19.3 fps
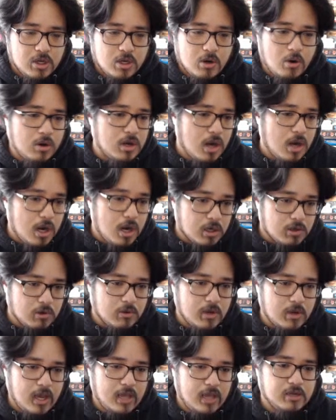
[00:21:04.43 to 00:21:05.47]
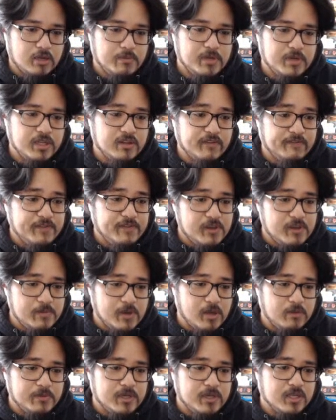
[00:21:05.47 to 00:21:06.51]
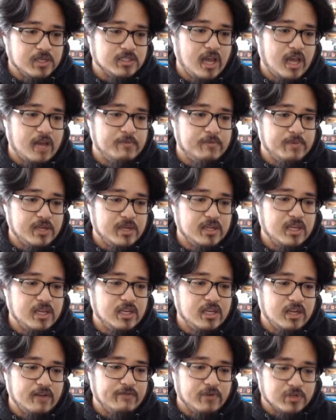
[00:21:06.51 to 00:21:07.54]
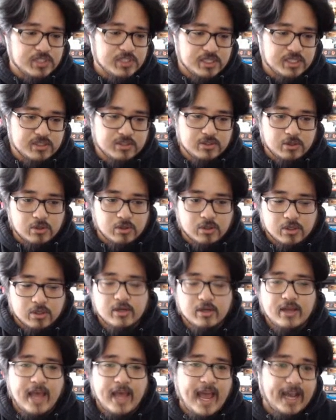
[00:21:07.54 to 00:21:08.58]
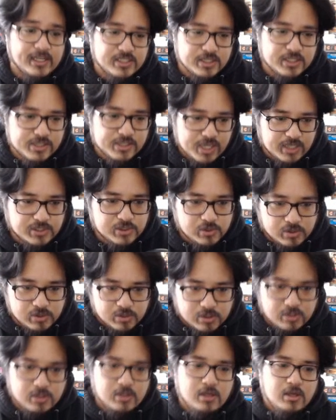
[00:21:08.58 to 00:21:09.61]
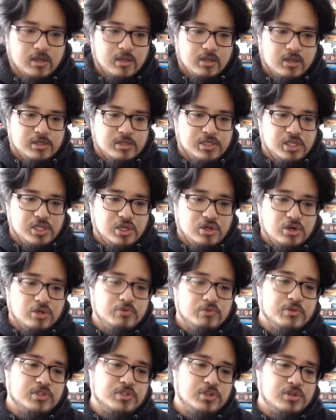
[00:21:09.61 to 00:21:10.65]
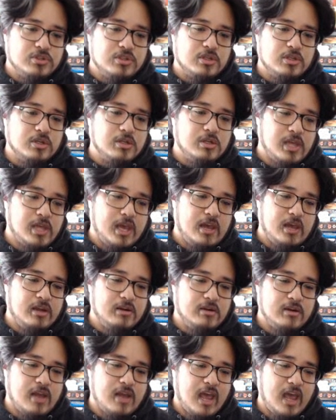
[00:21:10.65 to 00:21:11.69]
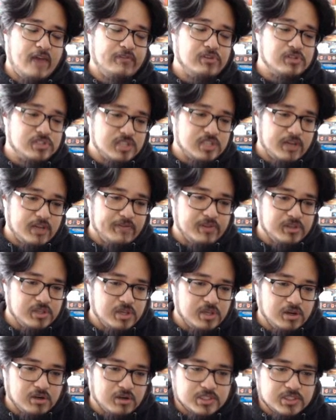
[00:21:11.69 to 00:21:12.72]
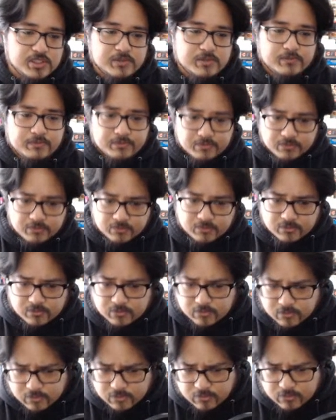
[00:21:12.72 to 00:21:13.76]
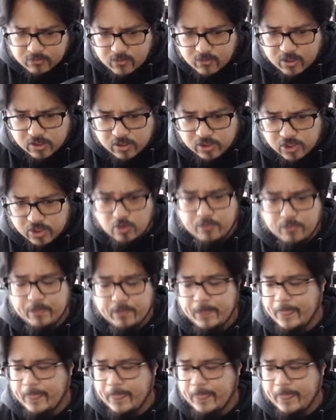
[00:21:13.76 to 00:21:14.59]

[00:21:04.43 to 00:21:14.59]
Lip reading: Okonkwo had committed the female because it had been inadvertent or accidental. He could return to the clan after 7 years. So,